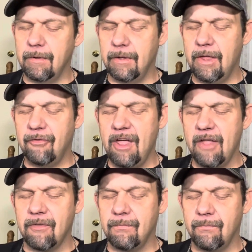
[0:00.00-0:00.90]
it's
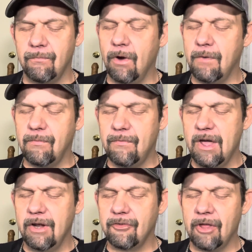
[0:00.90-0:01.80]
not the rough
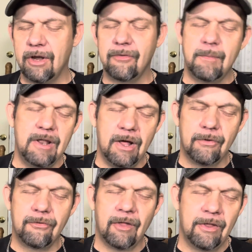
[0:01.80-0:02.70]
fatter, so let's be
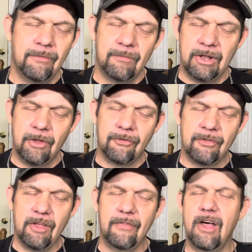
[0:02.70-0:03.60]
honest.
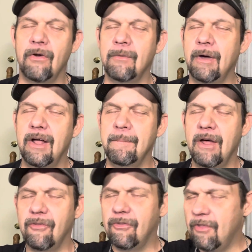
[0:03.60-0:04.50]
Since I thought about it,
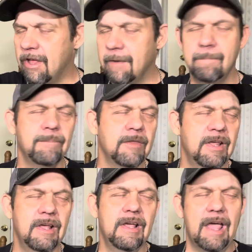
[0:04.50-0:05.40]
I was saying,
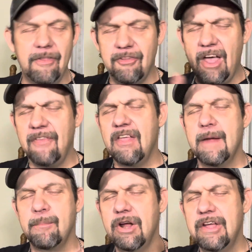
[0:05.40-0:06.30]
it's not they
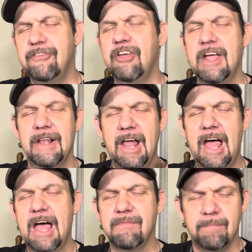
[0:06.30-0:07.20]
appreciate
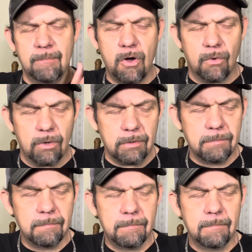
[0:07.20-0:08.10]
life more
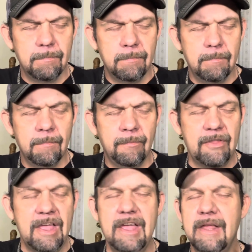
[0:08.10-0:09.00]

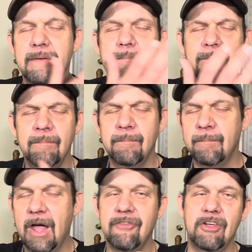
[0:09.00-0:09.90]
than
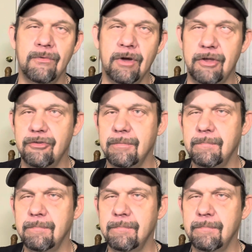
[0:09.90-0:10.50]
my generation,